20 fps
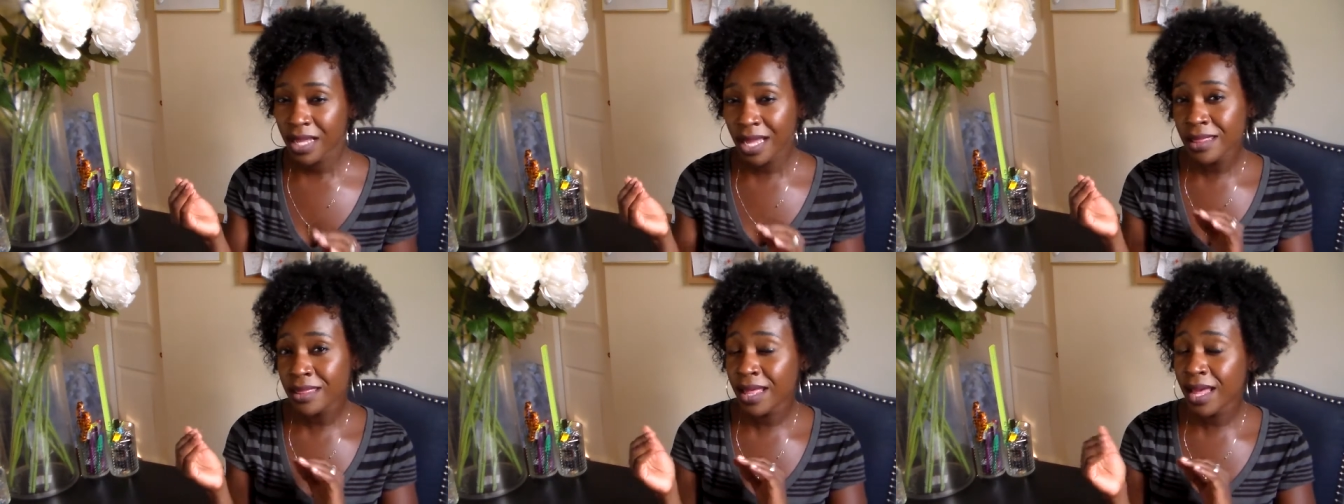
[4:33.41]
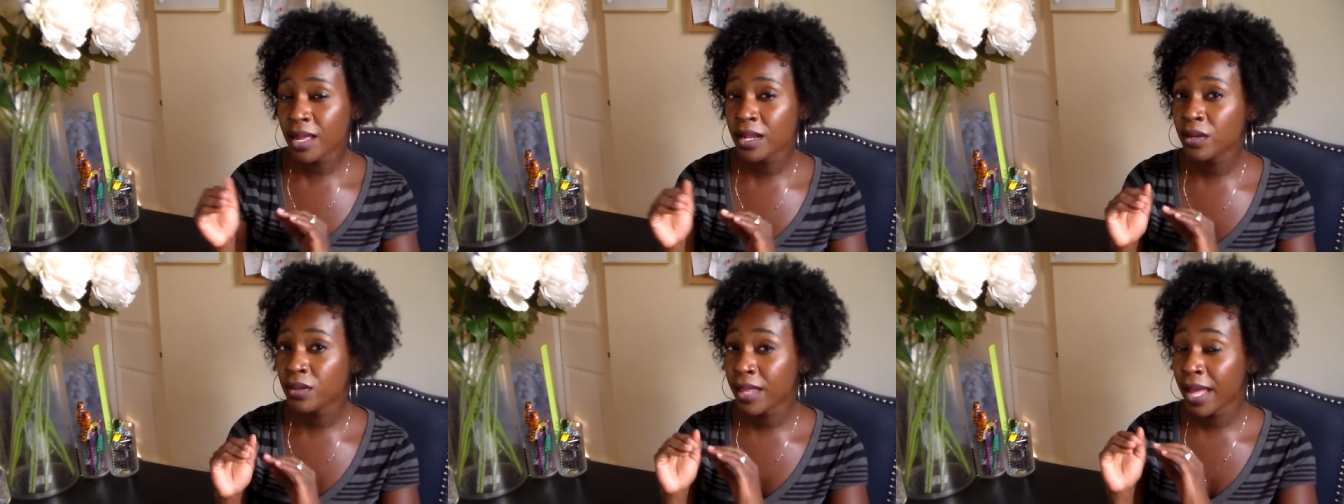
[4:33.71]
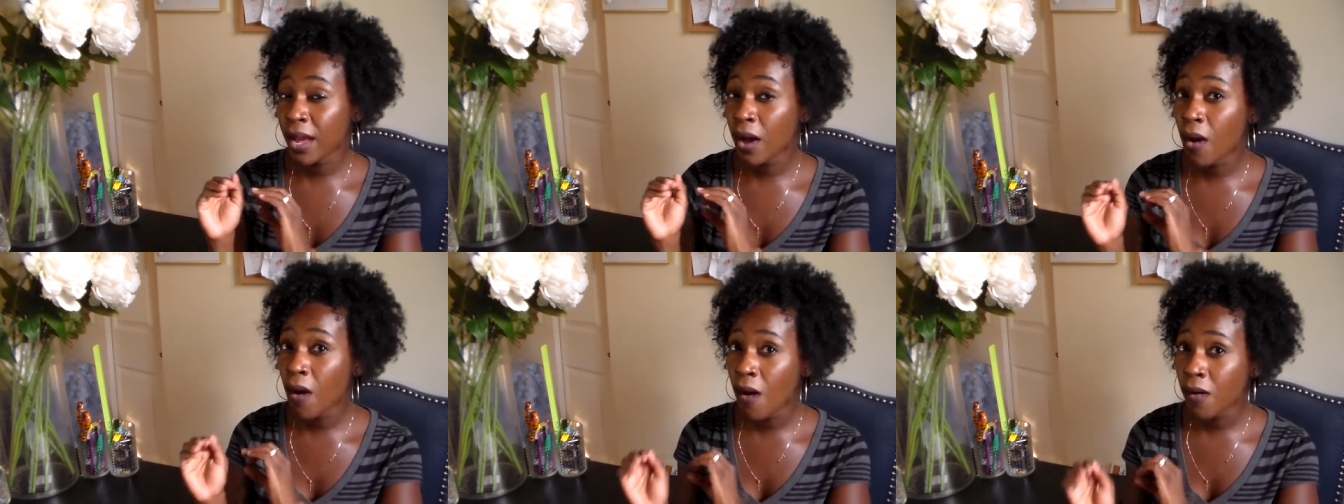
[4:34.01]
and then
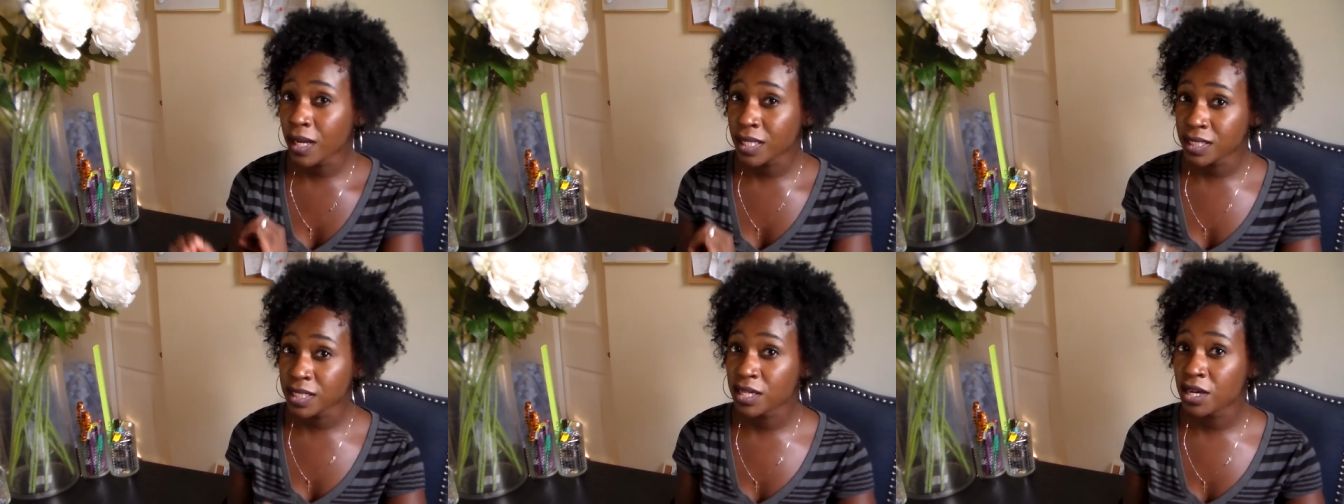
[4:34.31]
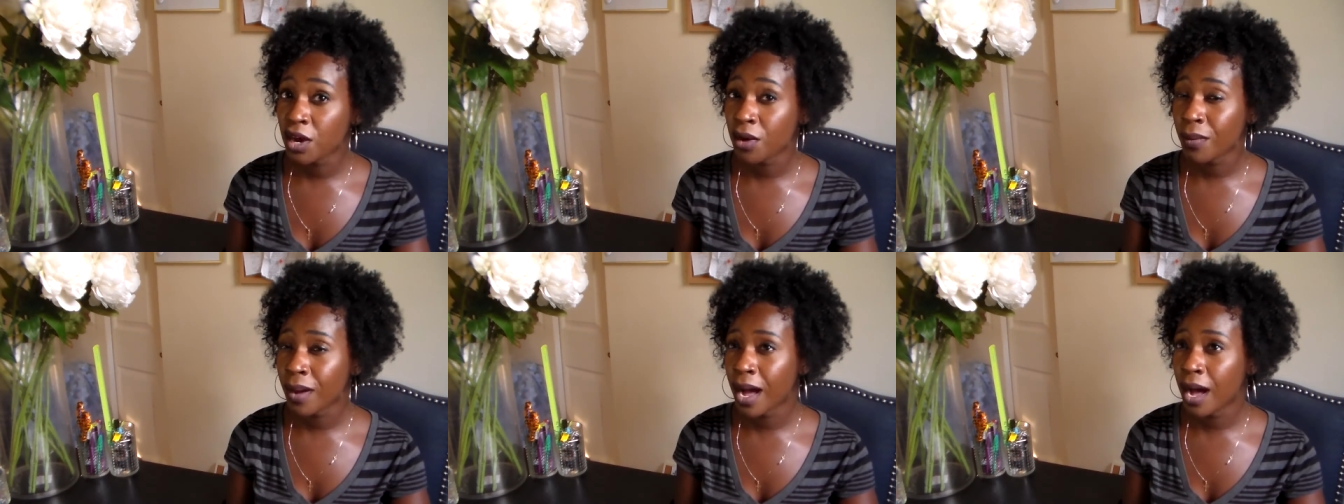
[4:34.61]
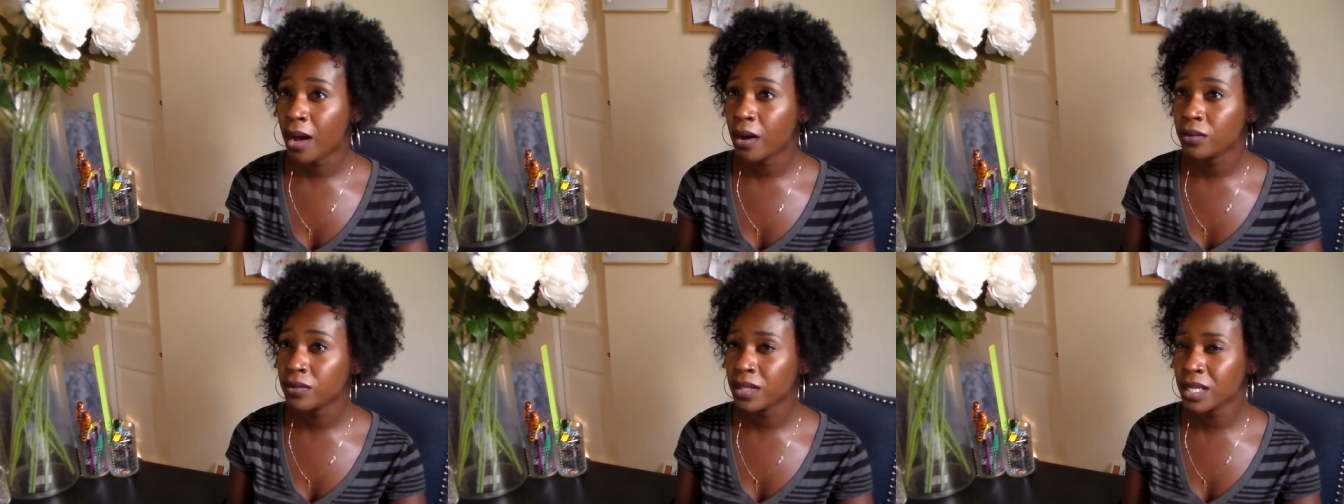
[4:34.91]
they all get to go
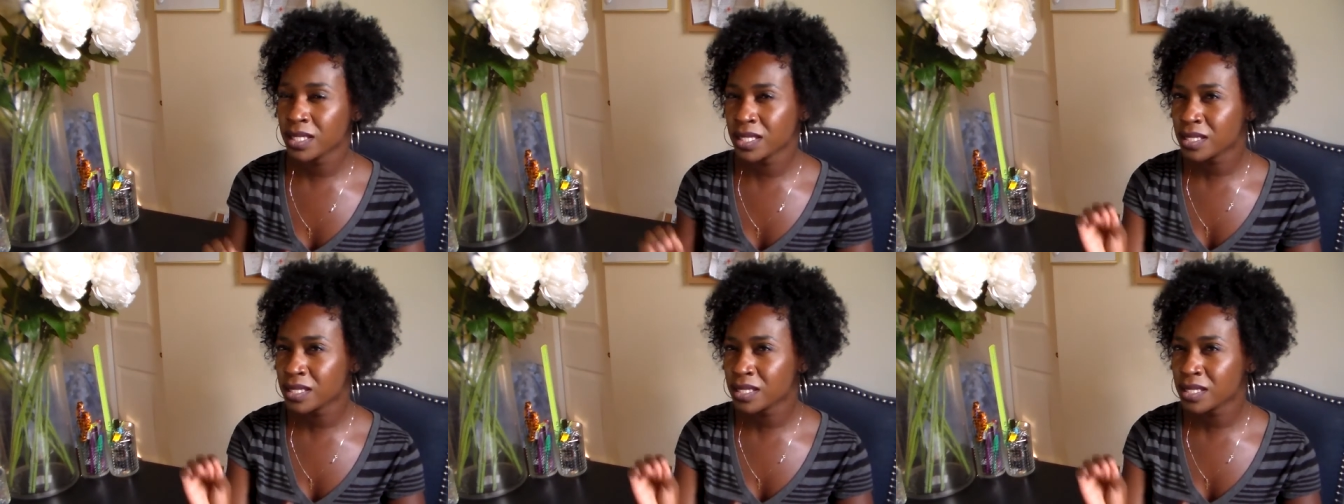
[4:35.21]
out.